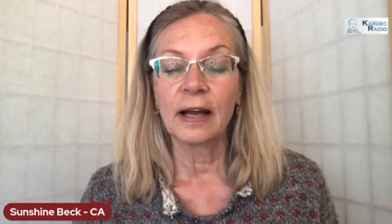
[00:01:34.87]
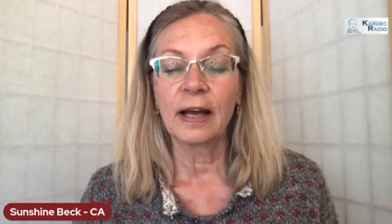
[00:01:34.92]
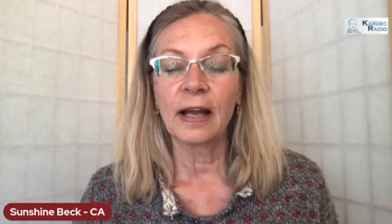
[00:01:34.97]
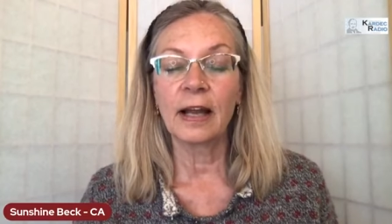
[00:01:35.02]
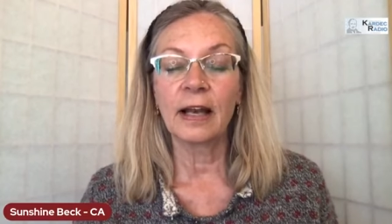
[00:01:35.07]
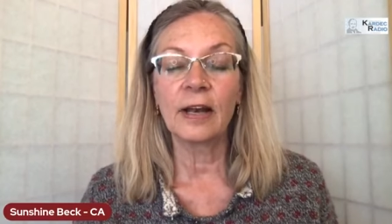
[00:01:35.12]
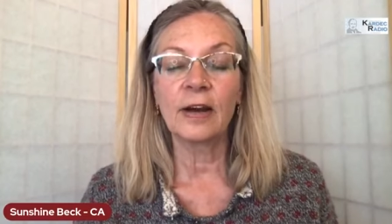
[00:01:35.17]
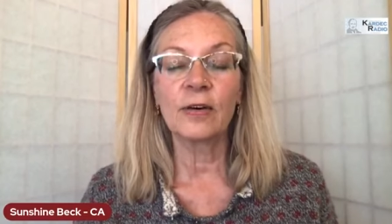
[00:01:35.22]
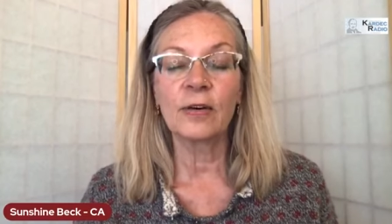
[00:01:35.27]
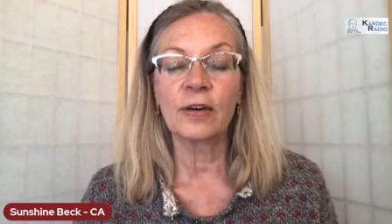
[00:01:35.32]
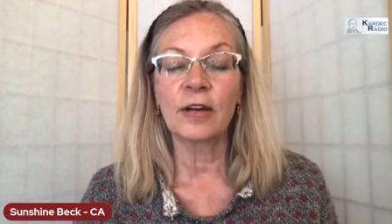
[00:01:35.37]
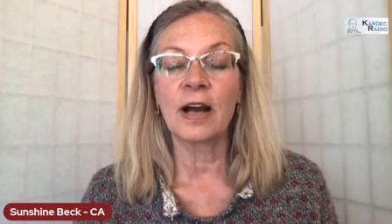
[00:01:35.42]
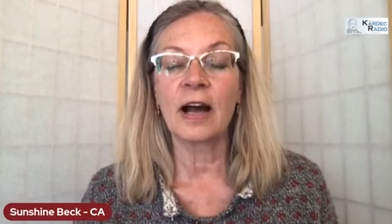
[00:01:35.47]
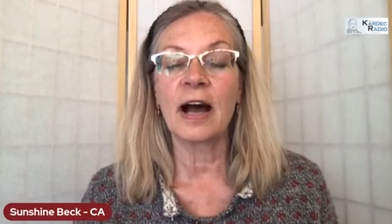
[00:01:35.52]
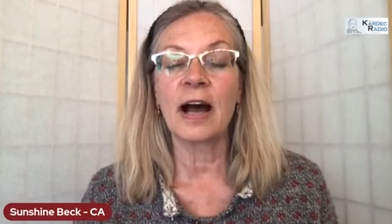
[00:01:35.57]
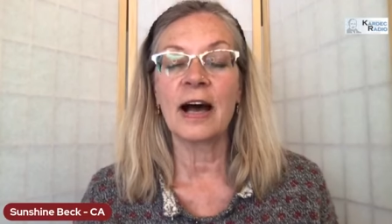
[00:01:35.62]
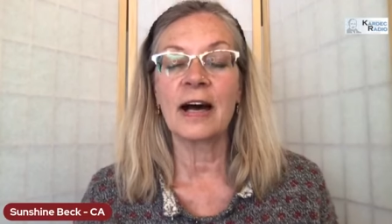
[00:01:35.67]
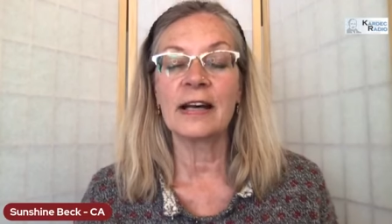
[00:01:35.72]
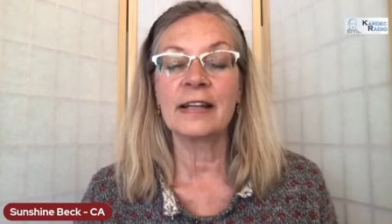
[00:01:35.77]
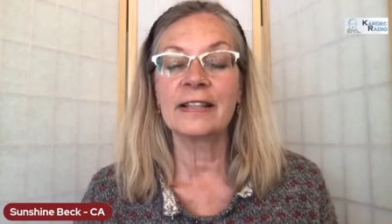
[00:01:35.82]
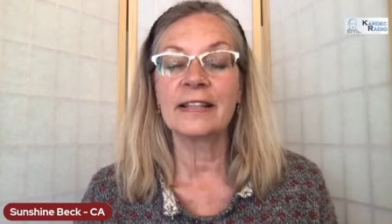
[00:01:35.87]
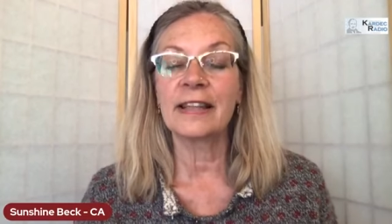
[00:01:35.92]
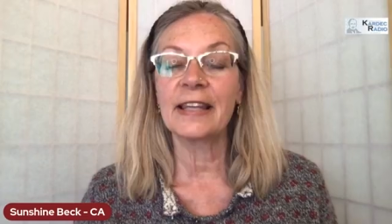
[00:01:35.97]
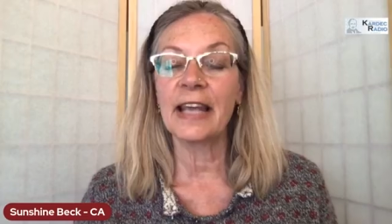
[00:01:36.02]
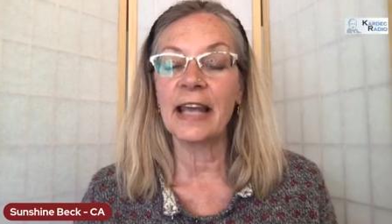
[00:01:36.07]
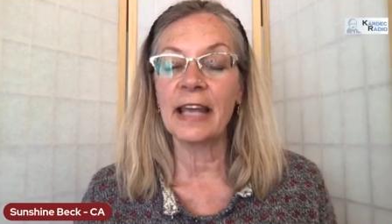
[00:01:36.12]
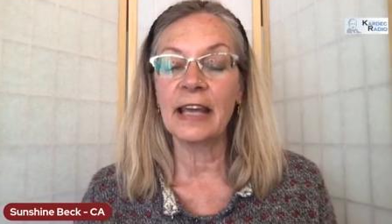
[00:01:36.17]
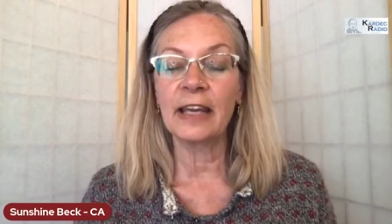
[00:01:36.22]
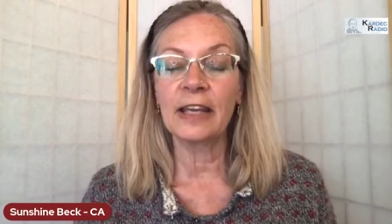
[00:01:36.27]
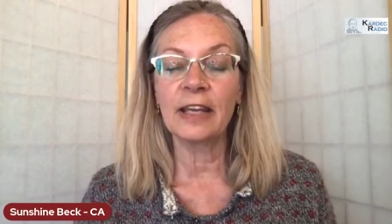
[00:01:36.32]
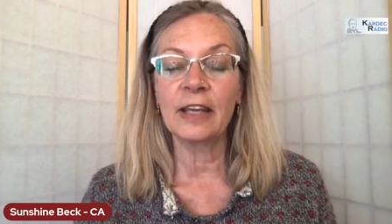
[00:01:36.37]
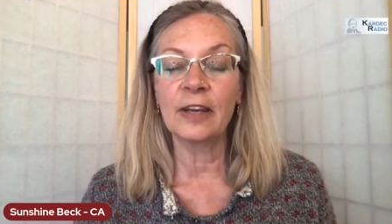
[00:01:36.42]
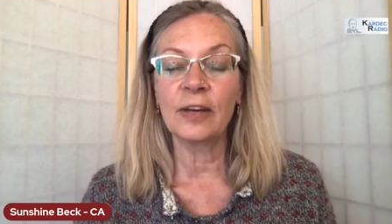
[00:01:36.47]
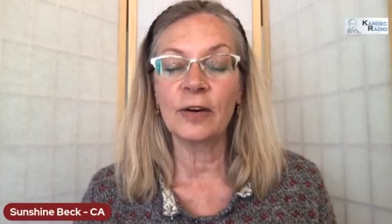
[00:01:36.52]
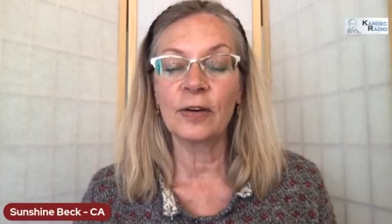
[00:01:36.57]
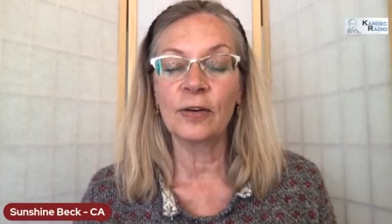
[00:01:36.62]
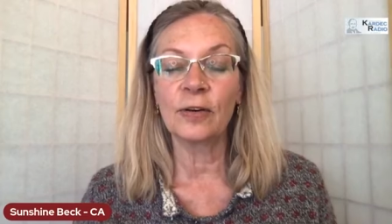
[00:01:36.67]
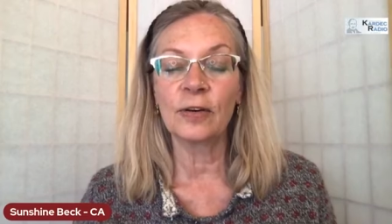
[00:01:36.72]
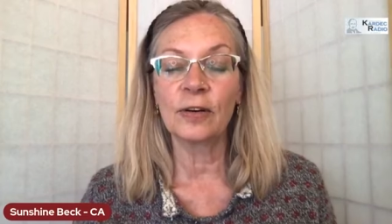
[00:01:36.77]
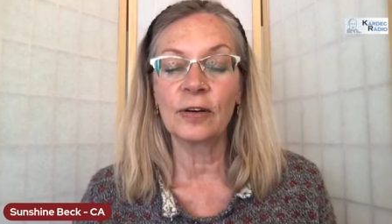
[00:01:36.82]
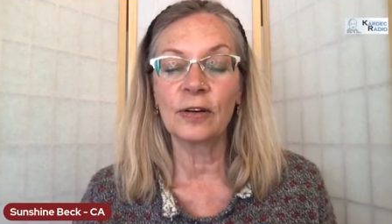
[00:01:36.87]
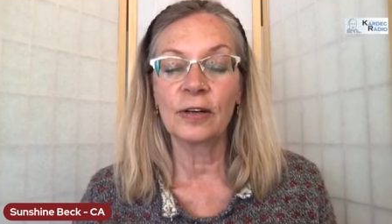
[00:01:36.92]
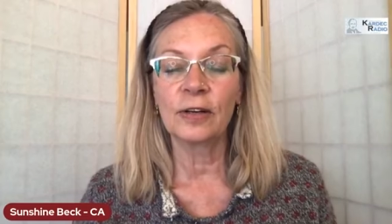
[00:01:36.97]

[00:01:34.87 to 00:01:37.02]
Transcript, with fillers: Hello, God. Thank you.